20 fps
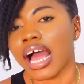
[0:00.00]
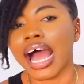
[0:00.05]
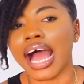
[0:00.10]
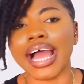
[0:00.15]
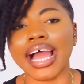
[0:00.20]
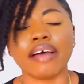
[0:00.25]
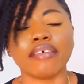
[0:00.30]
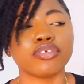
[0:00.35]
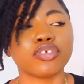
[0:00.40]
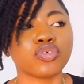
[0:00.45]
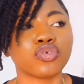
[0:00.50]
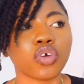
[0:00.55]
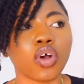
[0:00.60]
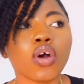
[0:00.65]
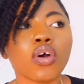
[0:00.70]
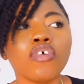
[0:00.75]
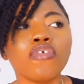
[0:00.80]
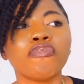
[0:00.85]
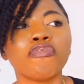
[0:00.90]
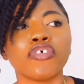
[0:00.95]
I have
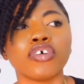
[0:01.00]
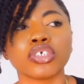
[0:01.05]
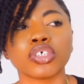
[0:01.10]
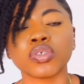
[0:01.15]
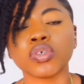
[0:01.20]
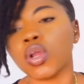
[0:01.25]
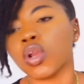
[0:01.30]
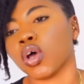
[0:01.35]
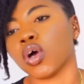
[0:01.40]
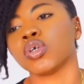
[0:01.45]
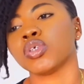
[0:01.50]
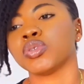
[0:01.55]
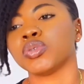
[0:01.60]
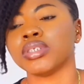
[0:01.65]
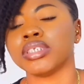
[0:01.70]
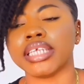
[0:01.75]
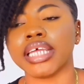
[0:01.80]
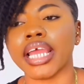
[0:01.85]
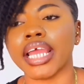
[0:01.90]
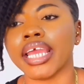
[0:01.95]
struggled for so long.
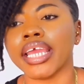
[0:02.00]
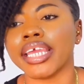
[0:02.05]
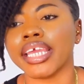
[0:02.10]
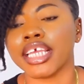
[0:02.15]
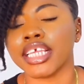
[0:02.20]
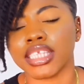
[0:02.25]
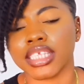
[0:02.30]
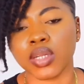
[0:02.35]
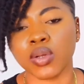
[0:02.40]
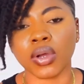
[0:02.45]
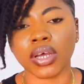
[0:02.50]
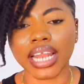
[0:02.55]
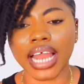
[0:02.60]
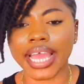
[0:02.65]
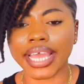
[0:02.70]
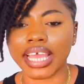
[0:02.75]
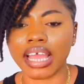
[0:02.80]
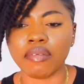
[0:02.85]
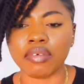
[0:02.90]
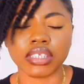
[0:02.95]
Today it looks
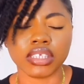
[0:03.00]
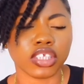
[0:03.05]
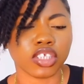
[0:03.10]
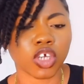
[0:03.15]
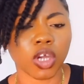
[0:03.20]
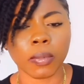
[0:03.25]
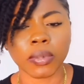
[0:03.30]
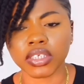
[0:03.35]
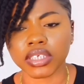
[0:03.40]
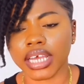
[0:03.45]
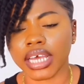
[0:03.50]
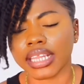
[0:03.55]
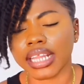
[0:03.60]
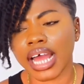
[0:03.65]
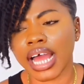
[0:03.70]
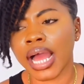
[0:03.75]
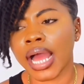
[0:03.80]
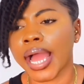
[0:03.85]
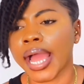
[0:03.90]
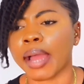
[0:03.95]
like everything is coming together.
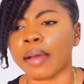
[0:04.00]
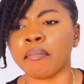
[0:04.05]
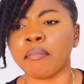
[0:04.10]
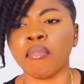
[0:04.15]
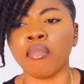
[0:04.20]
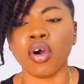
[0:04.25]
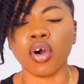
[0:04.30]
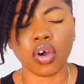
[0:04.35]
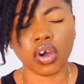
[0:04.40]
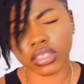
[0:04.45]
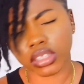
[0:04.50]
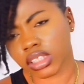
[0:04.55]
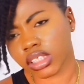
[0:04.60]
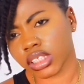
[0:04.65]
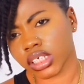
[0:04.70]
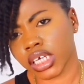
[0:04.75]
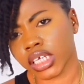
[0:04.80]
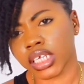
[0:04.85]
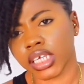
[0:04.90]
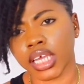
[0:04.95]
I am more
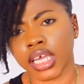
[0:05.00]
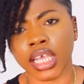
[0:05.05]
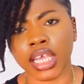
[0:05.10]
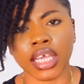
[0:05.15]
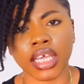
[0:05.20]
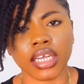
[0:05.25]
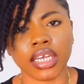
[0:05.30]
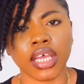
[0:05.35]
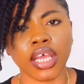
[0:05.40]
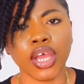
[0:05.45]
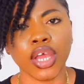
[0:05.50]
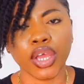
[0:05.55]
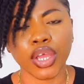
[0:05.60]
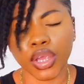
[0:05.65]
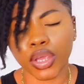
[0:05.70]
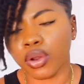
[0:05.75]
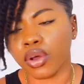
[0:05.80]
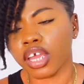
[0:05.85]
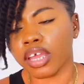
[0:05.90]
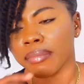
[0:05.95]
consistent in
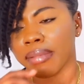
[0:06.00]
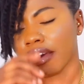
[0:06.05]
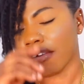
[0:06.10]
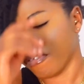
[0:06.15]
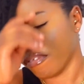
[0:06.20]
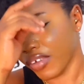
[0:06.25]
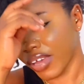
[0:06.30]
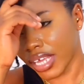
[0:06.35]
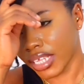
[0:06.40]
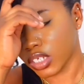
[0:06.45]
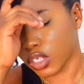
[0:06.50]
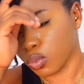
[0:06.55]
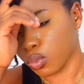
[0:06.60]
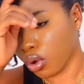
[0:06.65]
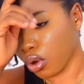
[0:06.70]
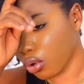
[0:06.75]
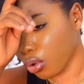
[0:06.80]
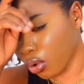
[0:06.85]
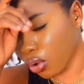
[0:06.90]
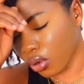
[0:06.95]
in my faith.
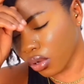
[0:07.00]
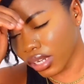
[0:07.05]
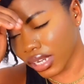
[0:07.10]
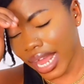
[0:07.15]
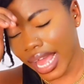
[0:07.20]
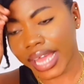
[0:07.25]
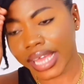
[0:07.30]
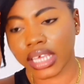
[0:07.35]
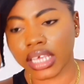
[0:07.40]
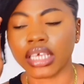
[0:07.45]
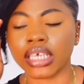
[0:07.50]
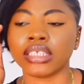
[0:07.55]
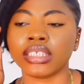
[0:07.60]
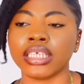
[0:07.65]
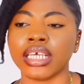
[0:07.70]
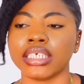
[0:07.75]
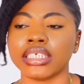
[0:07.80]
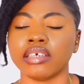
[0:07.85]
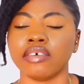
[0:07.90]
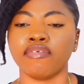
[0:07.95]
Tomorrow, like if
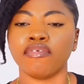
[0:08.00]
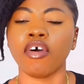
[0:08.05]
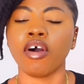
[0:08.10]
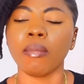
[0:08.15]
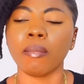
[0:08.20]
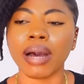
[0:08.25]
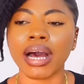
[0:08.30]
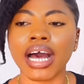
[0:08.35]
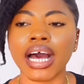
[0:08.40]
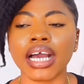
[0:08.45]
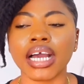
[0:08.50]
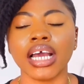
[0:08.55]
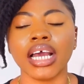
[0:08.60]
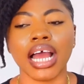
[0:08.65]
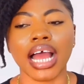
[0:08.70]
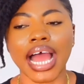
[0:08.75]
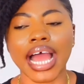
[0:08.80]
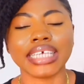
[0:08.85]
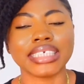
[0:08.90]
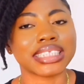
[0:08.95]
there's a fallback,
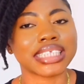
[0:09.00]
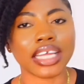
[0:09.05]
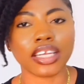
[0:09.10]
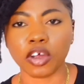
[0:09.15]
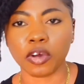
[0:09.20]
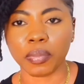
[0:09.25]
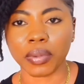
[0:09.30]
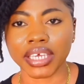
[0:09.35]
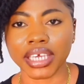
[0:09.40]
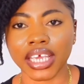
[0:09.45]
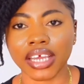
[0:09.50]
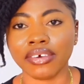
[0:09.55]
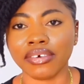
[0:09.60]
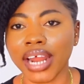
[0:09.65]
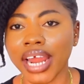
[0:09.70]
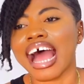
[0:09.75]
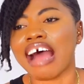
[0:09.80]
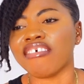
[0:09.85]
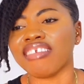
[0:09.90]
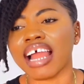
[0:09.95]
I stand up
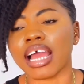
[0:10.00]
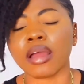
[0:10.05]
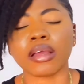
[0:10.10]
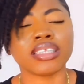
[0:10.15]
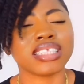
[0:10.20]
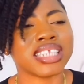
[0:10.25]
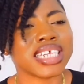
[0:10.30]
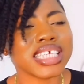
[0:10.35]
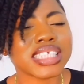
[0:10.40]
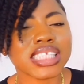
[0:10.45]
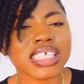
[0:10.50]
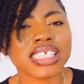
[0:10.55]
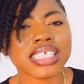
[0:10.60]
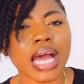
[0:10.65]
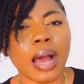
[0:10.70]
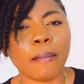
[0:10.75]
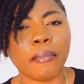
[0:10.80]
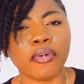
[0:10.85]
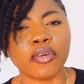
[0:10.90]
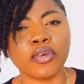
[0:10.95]
again. I feel like these
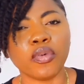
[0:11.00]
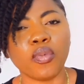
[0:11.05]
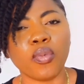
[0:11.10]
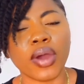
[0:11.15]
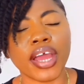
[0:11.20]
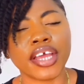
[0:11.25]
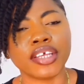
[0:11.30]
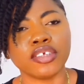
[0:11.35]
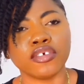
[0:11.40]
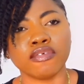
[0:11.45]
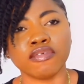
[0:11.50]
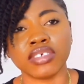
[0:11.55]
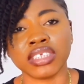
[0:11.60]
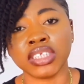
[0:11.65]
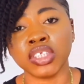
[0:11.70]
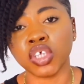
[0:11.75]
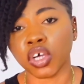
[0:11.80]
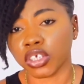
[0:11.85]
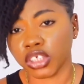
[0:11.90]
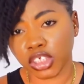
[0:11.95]
things happen when
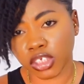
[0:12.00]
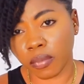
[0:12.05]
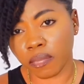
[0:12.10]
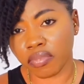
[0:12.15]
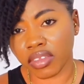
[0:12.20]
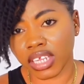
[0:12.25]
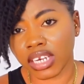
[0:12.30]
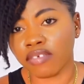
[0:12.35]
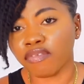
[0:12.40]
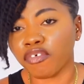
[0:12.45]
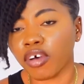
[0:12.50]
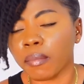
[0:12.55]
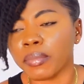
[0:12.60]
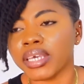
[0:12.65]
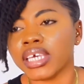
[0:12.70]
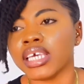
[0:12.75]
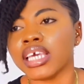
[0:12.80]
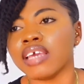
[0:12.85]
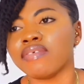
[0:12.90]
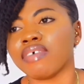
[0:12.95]
you've done something. For
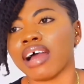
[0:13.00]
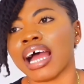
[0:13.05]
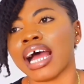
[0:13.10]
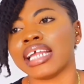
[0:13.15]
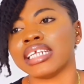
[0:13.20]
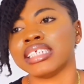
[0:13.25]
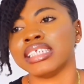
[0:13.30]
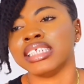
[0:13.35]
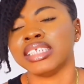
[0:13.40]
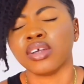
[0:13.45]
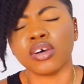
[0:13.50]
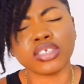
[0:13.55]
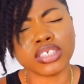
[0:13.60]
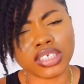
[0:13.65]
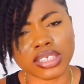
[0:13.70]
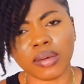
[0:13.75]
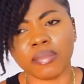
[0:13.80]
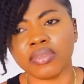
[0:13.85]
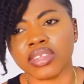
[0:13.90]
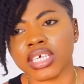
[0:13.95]
me, if I had done
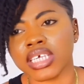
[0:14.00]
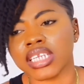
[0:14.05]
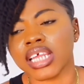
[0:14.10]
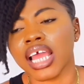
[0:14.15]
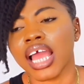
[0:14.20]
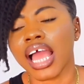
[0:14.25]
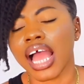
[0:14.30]
something,